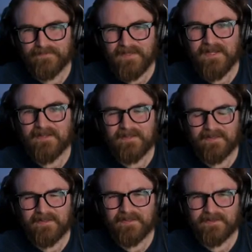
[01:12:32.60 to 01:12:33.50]
Yeah, and I
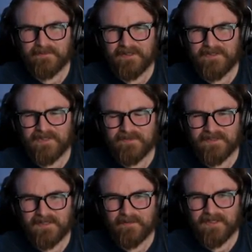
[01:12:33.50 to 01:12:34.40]
think Hunter might have jumped in
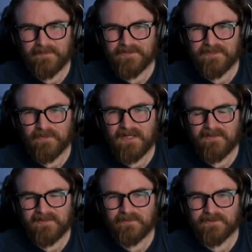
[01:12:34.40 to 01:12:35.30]
a couple games too, and I
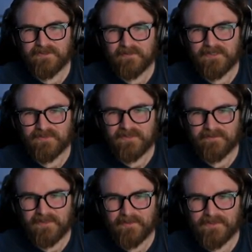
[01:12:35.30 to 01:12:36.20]
think that was during my
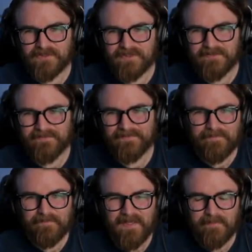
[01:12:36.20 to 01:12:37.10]
24 hour stream.
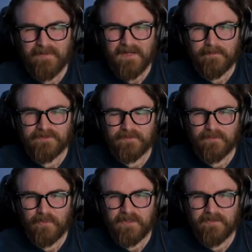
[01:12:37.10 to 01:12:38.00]
Yeah, Bob, so
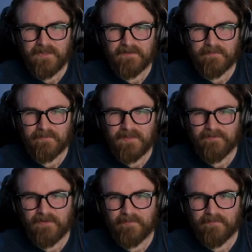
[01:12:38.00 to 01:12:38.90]
what do you think? You
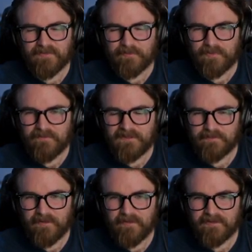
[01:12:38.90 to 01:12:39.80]
have a some brief
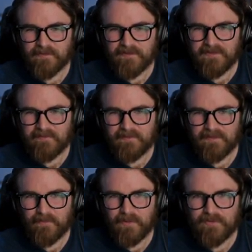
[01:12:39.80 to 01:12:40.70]
experience with it,
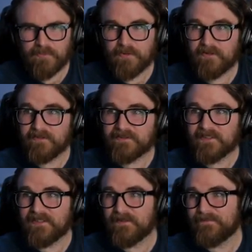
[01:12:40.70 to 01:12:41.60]
but where would you put it on the scale?